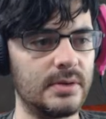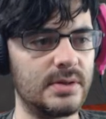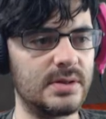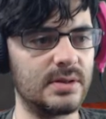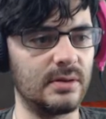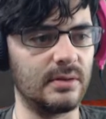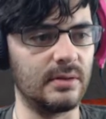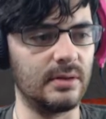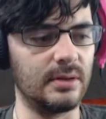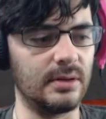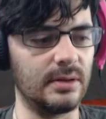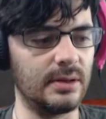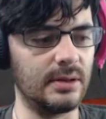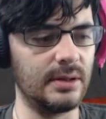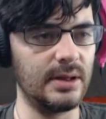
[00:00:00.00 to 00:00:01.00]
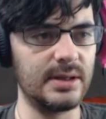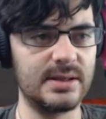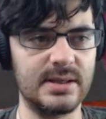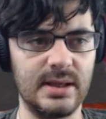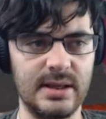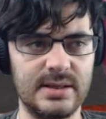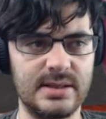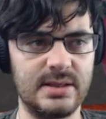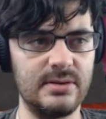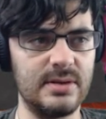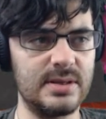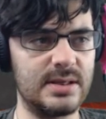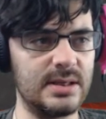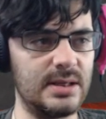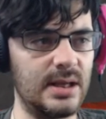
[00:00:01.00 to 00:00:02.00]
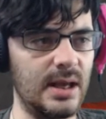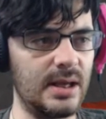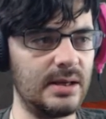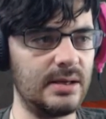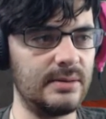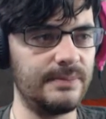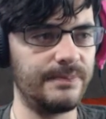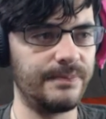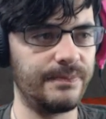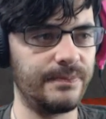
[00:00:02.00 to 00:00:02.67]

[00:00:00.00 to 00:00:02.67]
So let's do this again.